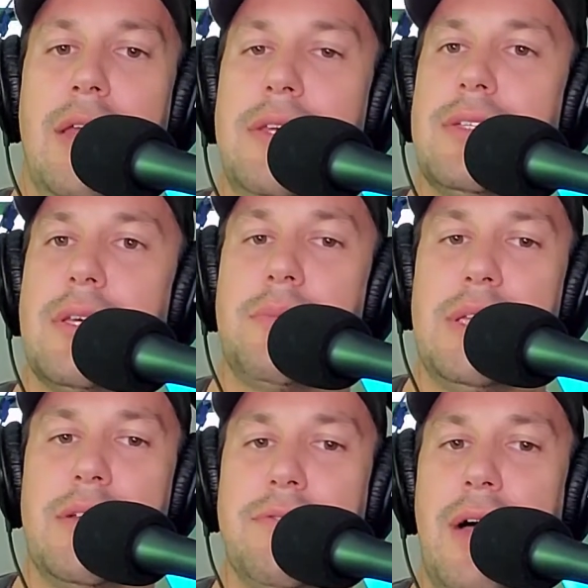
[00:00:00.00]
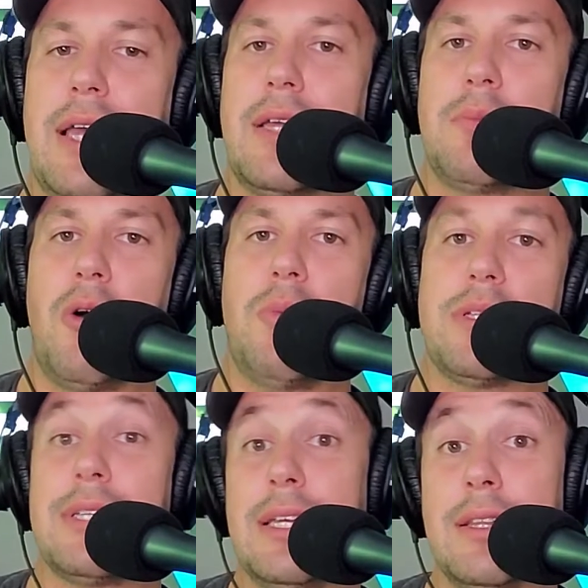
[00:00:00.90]
these can be defining
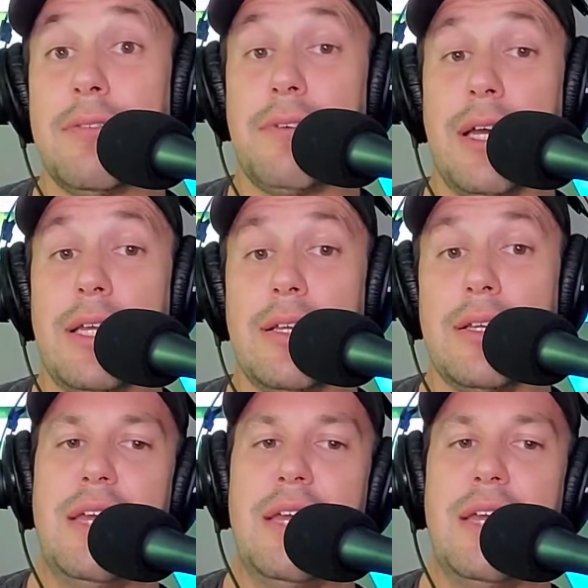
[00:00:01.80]
moments in the fight.